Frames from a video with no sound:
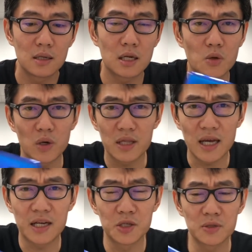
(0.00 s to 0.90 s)
Now the one
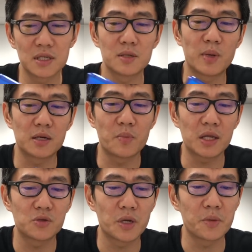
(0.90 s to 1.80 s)
thing I noticed about the
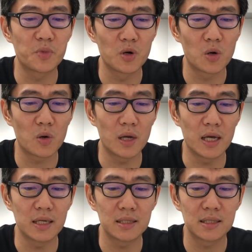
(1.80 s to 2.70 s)
Mate 20 Pro
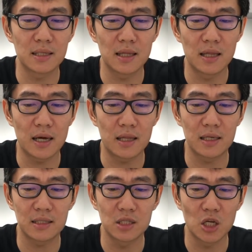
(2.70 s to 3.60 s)
is that
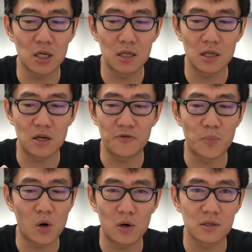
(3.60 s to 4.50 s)
there's not a lot of
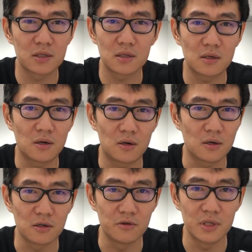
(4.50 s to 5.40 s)
ports
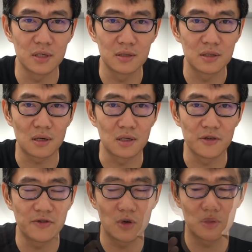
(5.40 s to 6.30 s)
or grills on the
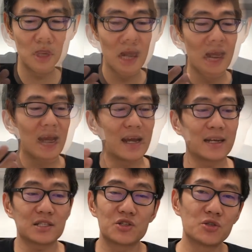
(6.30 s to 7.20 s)
phone, and
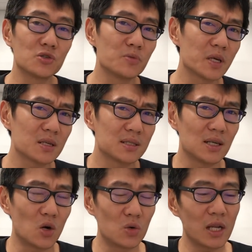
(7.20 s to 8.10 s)
that's true because
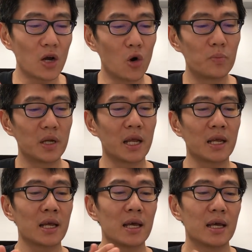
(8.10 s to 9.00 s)
the only
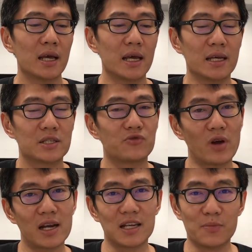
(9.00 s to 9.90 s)
opening is
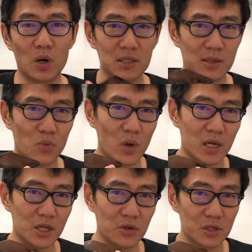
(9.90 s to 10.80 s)
right at the bottom where
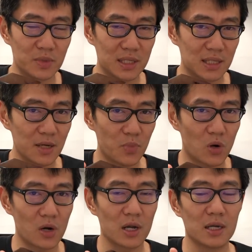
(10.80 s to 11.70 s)
the USB-C
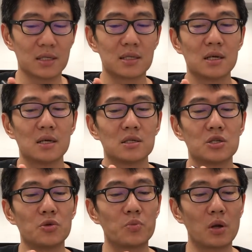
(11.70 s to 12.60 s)
port is.
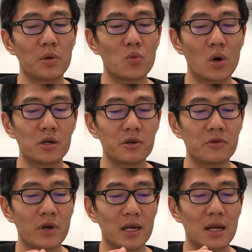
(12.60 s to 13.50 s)
So you're probably
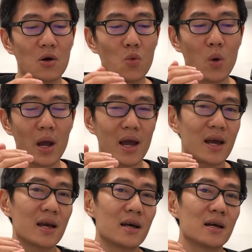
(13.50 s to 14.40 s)
wondering right now
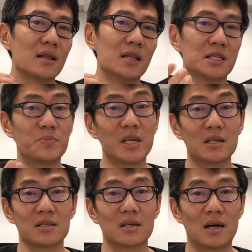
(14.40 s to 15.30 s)
where the
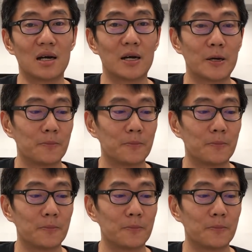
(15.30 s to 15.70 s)
speakers are.